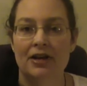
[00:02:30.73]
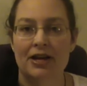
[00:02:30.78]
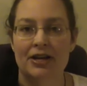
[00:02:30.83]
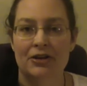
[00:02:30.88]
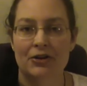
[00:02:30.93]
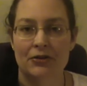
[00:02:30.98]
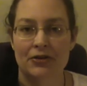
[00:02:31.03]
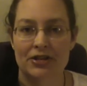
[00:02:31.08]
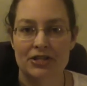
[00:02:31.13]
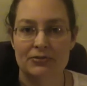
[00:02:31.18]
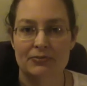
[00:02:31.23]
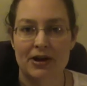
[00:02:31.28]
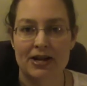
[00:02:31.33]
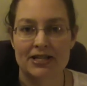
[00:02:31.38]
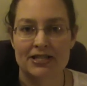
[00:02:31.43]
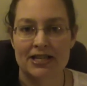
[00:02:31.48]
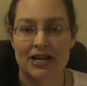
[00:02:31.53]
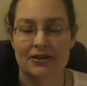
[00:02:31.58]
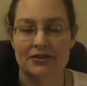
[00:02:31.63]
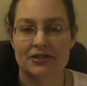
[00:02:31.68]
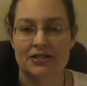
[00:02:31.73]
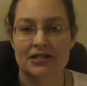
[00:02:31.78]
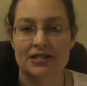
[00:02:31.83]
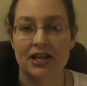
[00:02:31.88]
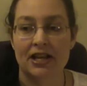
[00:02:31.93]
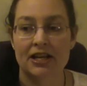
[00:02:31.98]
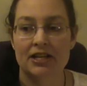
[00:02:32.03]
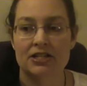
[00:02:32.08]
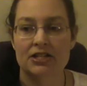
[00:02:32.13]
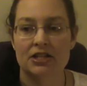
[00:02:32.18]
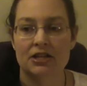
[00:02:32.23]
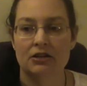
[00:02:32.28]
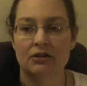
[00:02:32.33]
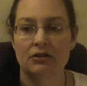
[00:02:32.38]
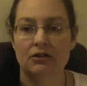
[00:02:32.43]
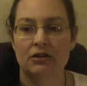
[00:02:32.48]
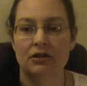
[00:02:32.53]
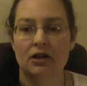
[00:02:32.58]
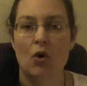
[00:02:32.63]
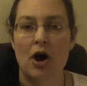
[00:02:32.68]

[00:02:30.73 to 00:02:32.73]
I know this might sound silly to you.